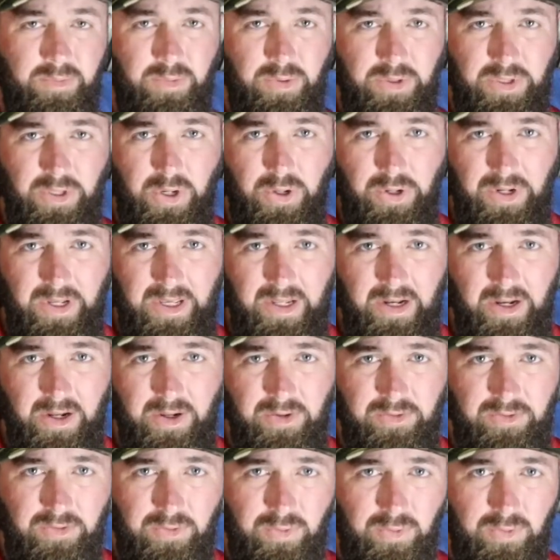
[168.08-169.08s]
We've got to get
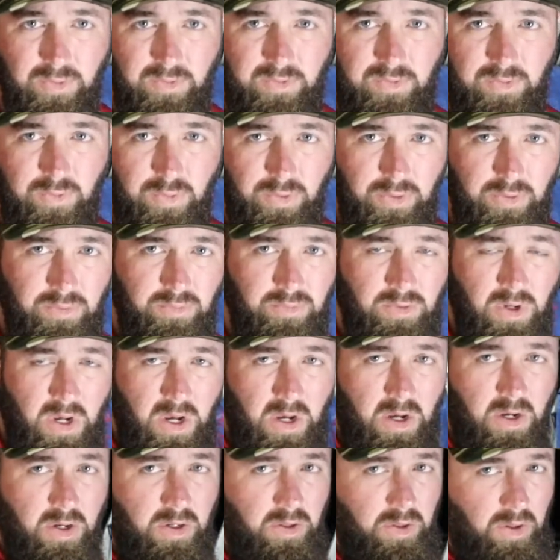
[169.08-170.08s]
our tools sorted.
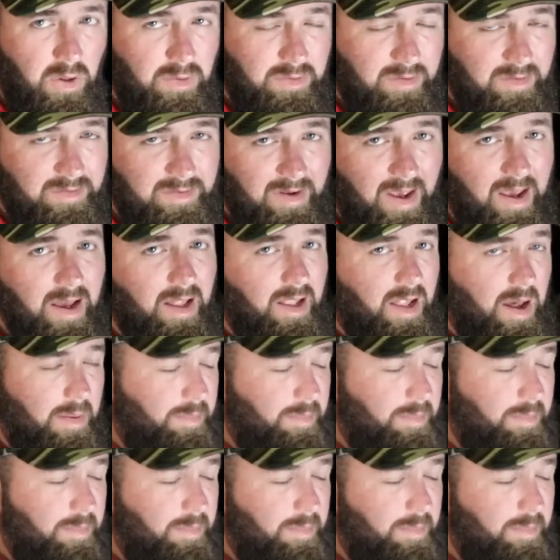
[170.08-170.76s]
Got the towel